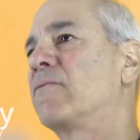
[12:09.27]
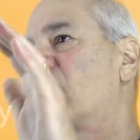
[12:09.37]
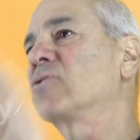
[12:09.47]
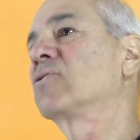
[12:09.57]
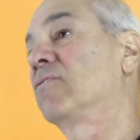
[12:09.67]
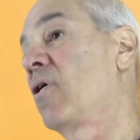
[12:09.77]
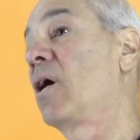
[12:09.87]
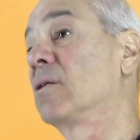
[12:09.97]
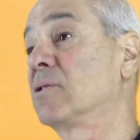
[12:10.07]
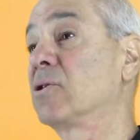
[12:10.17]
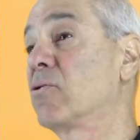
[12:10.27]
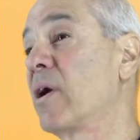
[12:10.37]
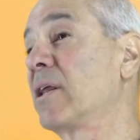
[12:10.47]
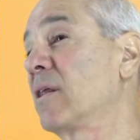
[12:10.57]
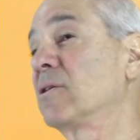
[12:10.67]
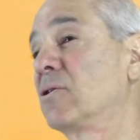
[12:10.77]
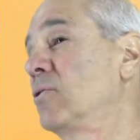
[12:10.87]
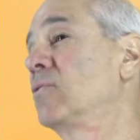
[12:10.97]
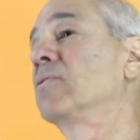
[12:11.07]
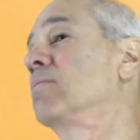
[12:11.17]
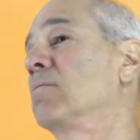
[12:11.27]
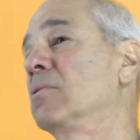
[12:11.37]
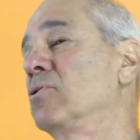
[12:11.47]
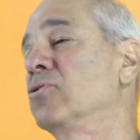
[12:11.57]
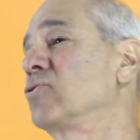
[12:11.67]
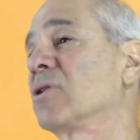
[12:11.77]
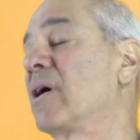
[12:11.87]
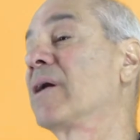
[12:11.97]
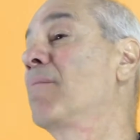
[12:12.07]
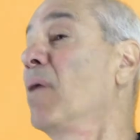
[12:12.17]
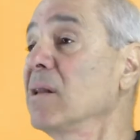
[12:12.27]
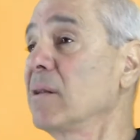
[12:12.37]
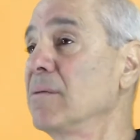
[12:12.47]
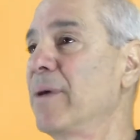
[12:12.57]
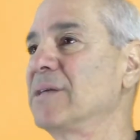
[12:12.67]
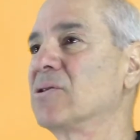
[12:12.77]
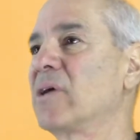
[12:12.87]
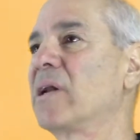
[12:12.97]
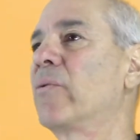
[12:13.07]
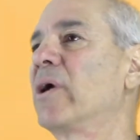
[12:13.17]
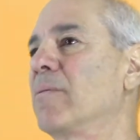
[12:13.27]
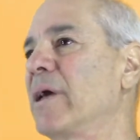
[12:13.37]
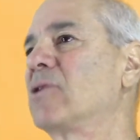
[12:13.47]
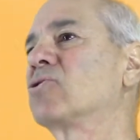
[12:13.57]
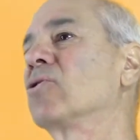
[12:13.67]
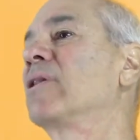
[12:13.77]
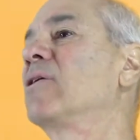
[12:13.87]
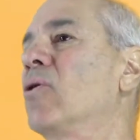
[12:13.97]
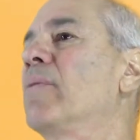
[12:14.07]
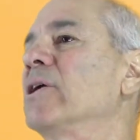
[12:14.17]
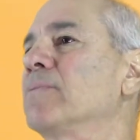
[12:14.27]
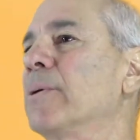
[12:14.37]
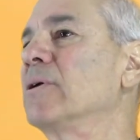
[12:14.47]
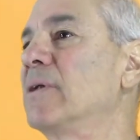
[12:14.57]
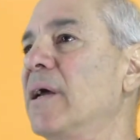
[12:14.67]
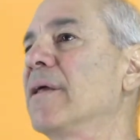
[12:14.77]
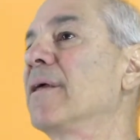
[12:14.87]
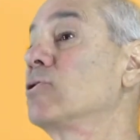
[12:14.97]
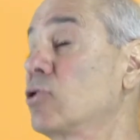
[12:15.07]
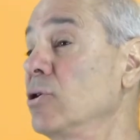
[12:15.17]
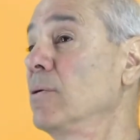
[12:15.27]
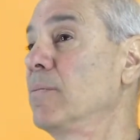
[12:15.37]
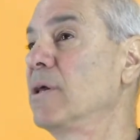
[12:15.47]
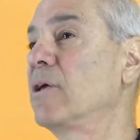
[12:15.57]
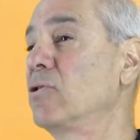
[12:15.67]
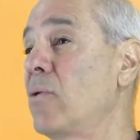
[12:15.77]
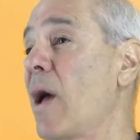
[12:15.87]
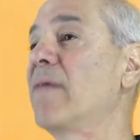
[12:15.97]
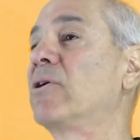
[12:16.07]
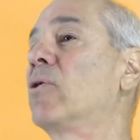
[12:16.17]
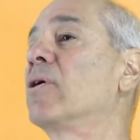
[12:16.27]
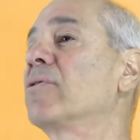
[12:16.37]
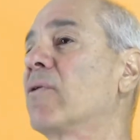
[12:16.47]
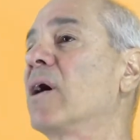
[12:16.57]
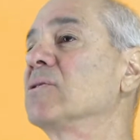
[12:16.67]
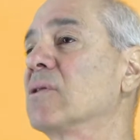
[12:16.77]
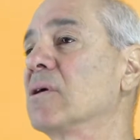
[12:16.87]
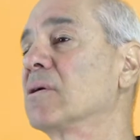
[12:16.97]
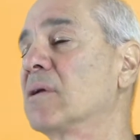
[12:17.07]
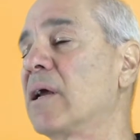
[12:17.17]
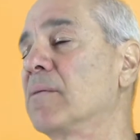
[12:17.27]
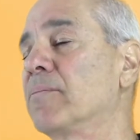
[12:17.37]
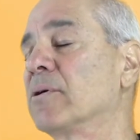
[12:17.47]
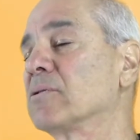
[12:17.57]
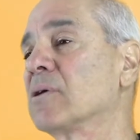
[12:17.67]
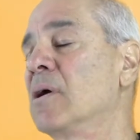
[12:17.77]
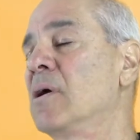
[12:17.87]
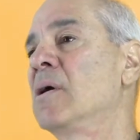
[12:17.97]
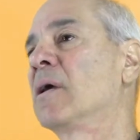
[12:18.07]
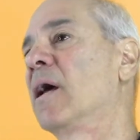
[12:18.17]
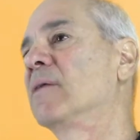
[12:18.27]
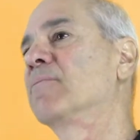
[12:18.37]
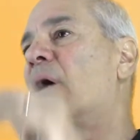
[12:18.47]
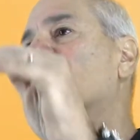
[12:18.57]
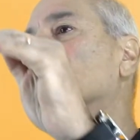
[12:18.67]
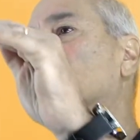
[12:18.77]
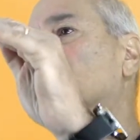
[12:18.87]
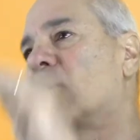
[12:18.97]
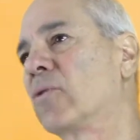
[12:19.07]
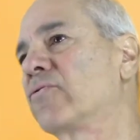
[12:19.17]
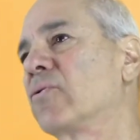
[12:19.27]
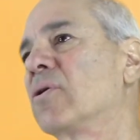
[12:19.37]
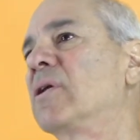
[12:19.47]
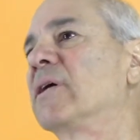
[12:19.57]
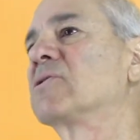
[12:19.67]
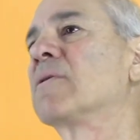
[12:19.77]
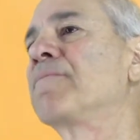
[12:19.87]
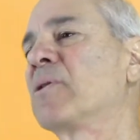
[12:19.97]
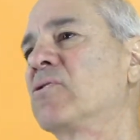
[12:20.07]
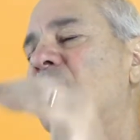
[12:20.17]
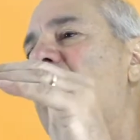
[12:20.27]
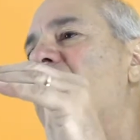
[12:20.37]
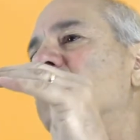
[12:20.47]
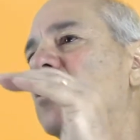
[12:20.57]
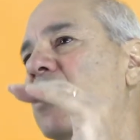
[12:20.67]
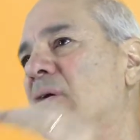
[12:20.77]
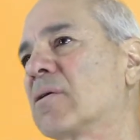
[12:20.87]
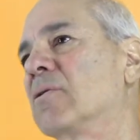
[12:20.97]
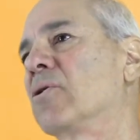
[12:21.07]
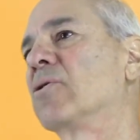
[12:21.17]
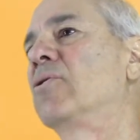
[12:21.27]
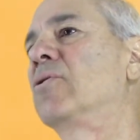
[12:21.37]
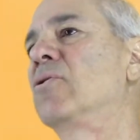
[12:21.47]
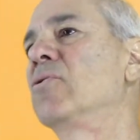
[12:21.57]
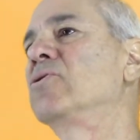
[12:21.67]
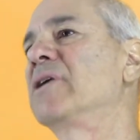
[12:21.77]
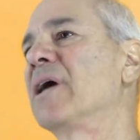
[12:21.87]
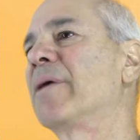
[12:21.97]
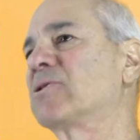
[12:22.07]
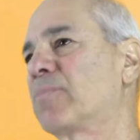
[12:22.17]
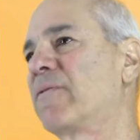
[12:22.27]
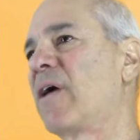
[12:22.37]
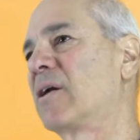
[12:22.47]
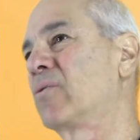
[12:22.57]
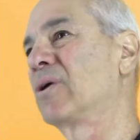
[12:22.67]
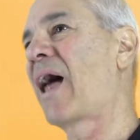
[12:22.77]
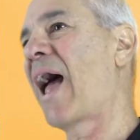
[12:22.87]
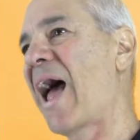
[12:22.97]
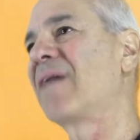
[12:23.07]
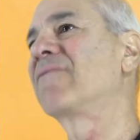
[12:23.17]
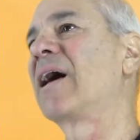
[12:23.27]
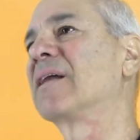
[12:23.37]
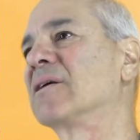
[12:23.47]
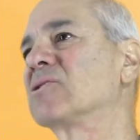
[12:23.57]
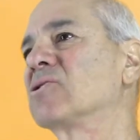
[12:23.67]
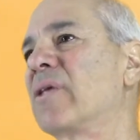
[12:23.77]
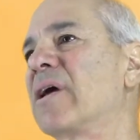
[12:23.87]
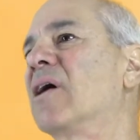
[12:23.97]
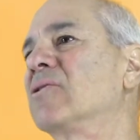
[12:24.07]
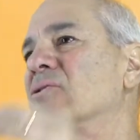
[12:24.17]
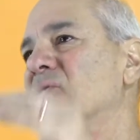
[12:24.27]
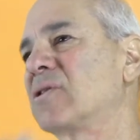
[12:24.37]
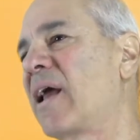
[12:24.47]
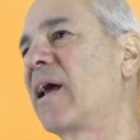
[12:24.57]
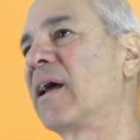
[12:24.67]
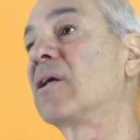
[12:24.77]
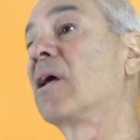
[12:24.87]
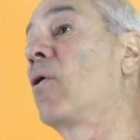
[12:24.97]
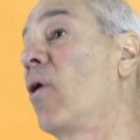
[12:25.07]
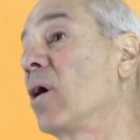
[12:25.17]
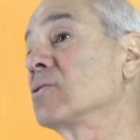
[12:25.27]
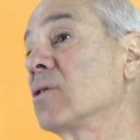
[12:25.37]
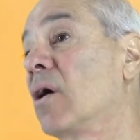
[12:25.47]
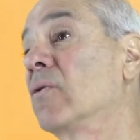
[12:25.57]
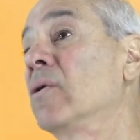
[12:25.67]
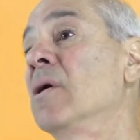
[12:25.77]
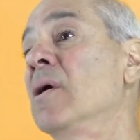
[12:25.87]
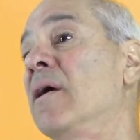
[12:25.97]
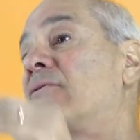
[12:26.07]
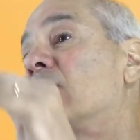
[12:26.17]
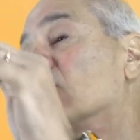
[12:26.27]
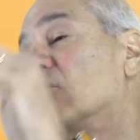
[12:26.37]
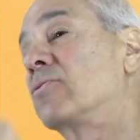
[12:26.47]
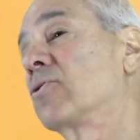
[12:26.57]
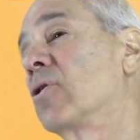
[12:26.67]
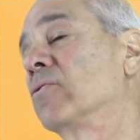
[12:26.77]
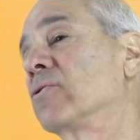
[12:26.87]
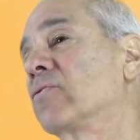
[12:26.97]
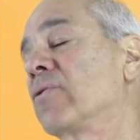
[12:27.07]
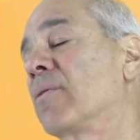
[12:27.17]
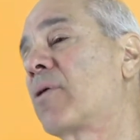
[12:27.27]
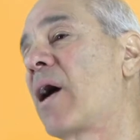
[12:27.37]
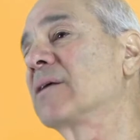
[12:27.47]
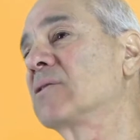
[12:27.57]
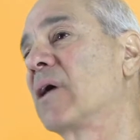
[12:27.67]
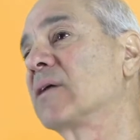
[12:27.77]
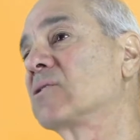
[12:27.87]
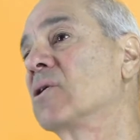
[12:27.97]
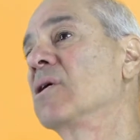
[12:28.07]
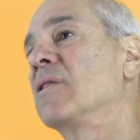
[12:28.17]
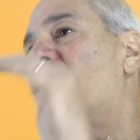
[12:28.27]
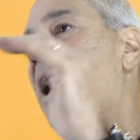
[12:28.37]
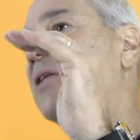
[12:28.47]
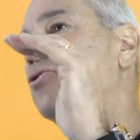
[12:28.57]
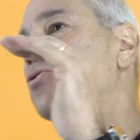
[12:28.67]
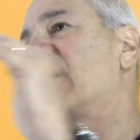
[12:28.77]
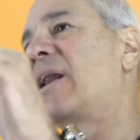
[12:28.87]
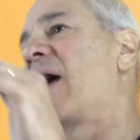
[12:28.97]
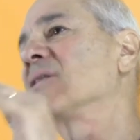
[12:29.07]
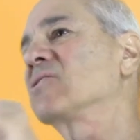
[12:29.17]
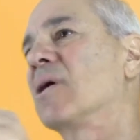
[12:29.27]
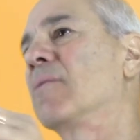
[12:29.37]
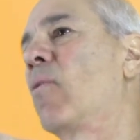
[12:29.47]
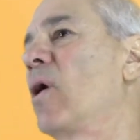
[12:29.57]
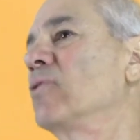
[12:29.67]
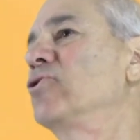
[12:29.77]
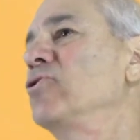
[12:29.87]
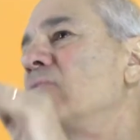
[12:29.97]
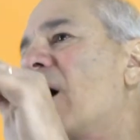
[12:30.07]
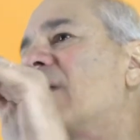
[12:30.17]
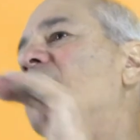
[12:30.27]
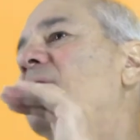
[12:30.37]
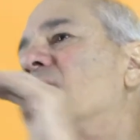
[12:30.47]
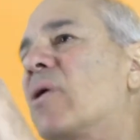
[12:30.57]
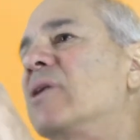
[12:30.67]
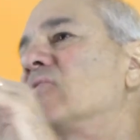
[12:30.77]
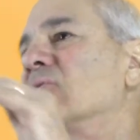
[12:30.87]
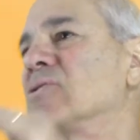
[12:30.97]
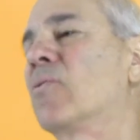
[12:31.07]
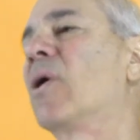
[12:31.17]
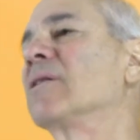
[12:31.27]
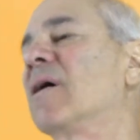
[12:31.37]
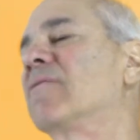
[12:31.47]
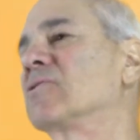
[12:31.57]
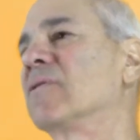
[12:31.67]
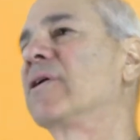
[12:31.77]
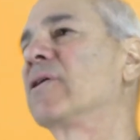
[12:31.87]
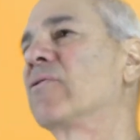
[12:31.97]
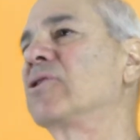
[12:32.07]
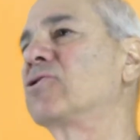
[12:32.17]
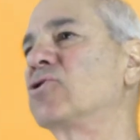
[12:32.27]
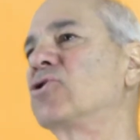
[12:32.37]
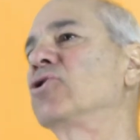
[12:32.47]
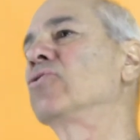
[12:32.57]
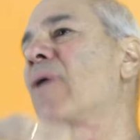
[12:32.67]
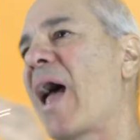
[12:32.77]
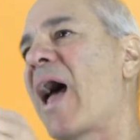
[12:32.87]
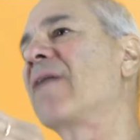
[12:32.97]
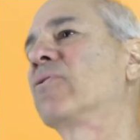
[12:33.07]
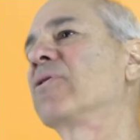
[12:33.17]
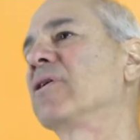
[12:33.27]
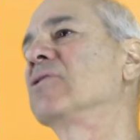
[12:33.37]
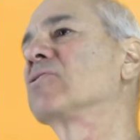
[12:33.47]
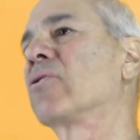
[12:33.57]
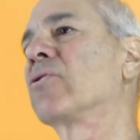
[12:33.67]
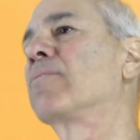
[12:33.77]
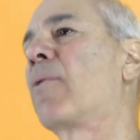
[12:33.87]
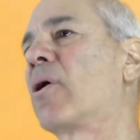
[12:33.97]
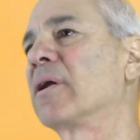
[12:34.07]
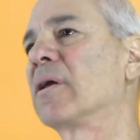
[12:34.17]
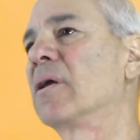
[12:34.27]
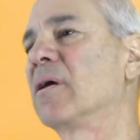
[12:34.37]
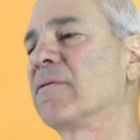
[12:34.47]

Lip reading: First of all, it's a great thing to do, usually on a monthly basis anyway, to make sure that nobody's pulling data that shouldn't be, that you haven't authorized their data pulls. Okay, but go through the list so that your new DMS provider will have that list so they understand. And also, if you're going through the process, that you can ask them, well, do you have integrations and what levels of integrations do you have with these third-party